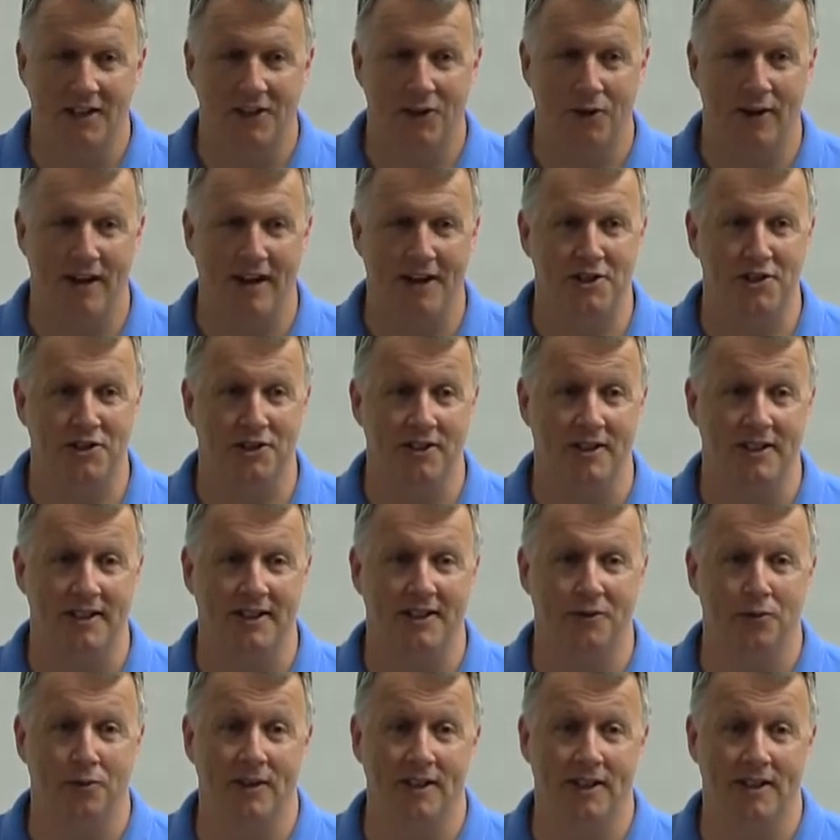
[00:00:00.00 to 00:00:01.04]

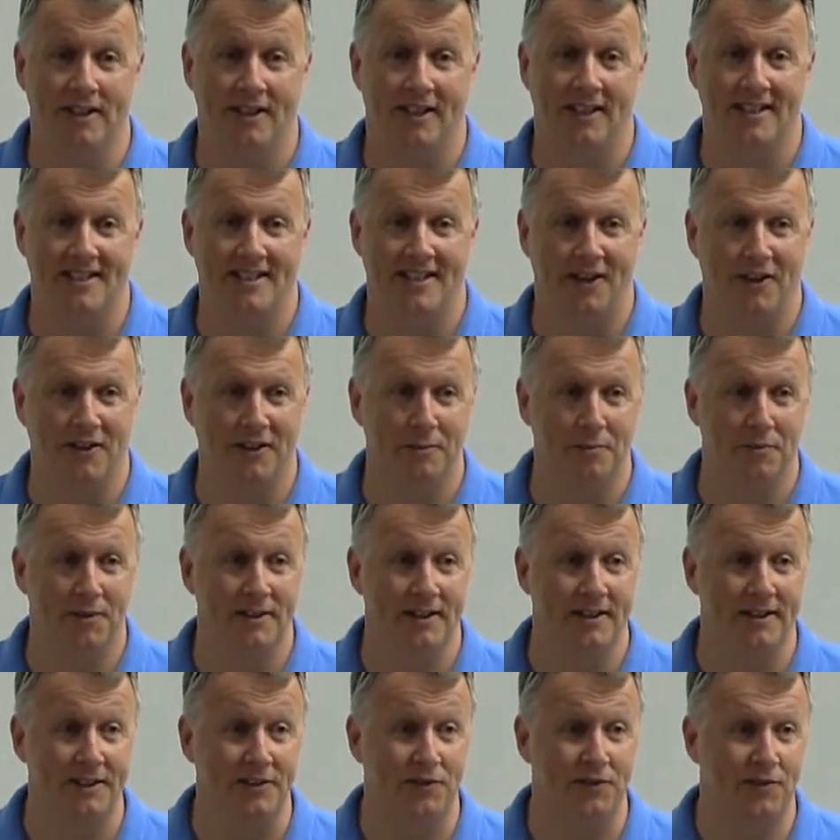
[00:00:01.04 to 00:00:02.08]
gradually realize how
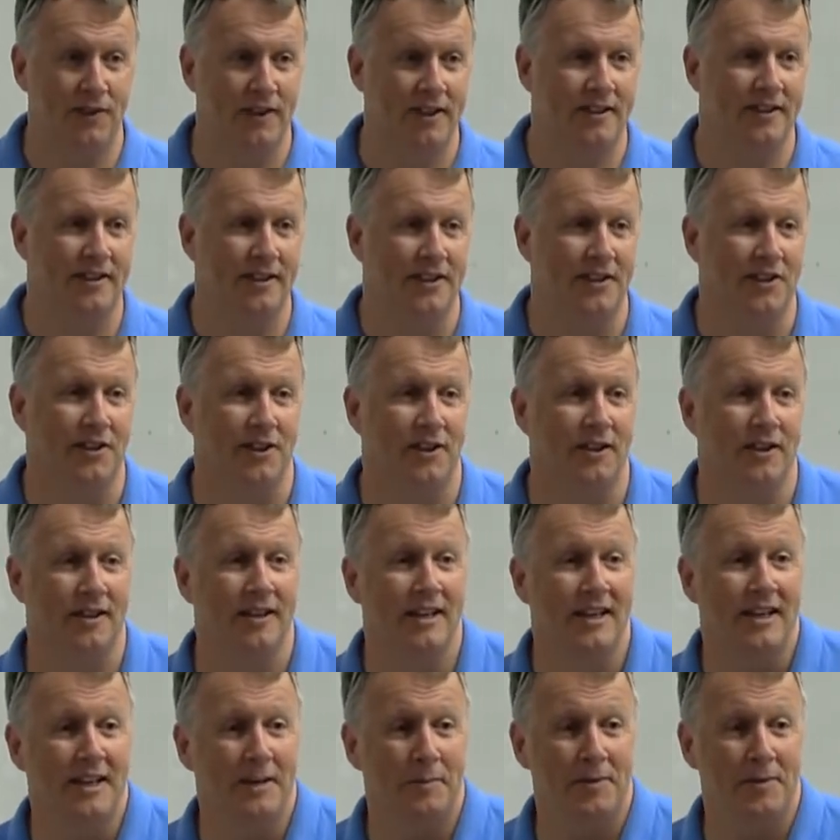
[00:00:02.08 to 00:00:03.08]
completely fucked they are